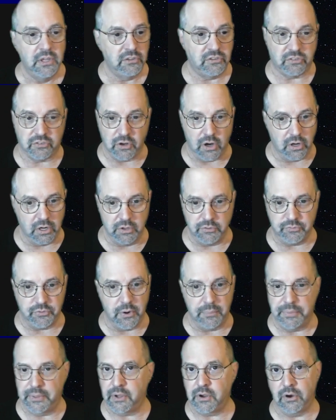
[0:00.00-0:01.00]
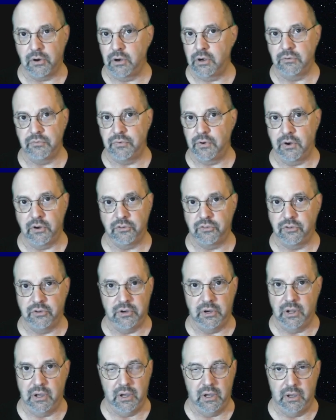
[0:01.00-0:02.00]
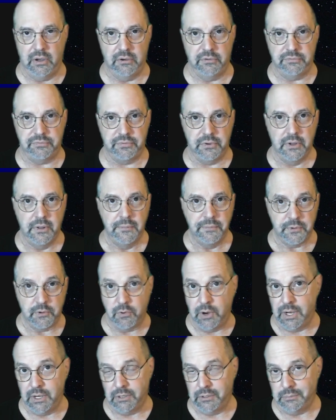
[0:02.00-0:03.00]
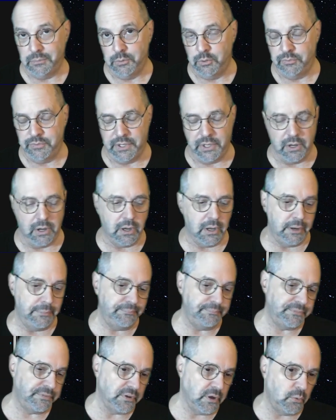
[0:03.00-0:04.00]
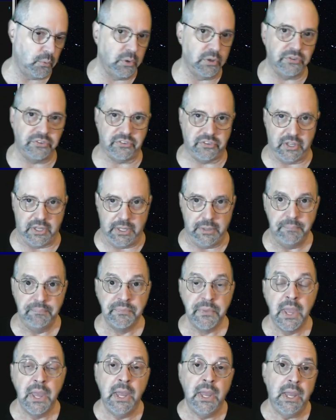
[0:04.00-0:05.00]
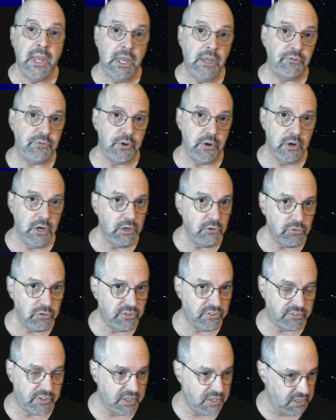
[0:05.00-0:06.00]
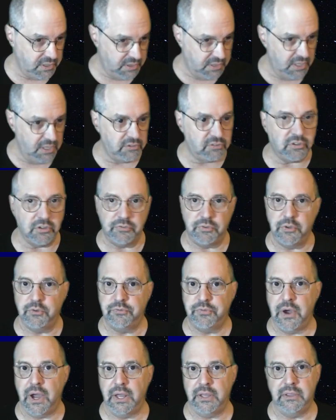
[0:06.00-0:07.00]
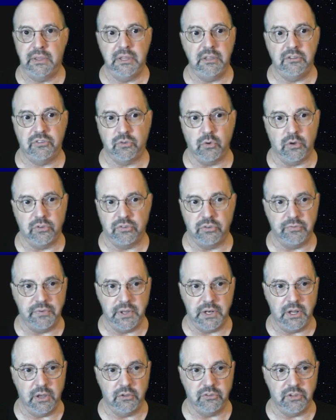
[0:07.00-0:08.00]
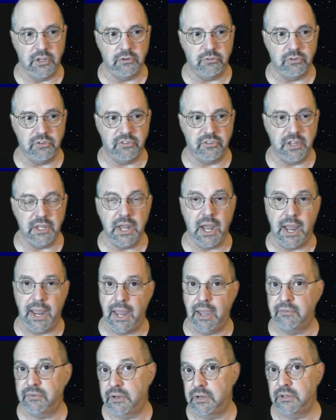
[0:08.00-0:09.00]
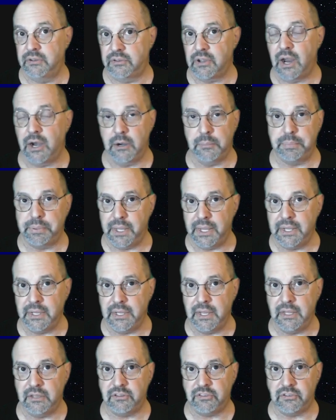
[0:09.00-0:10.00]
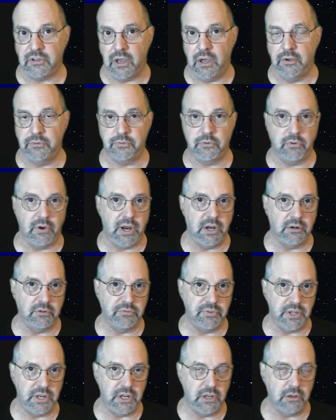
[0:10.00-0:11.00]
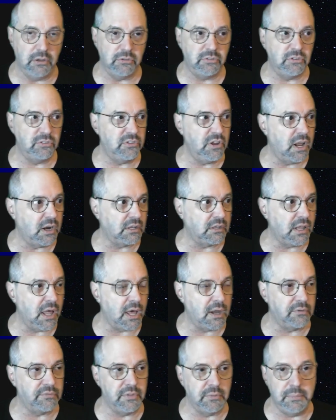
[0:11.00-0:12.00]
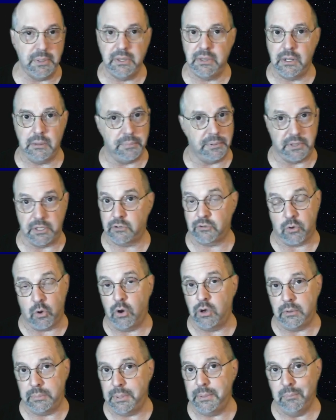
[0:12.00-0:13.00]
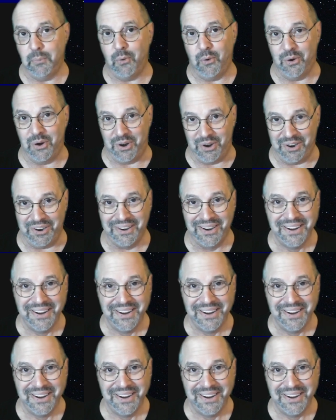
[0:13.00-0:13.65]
starting from the current version of Gradle moving on. So we'll see. If you're interested in this, if you find these sorts of videos interesting, I have an entire playlist of Gradle videos. There's not a lot of them in there, but there's going to be more.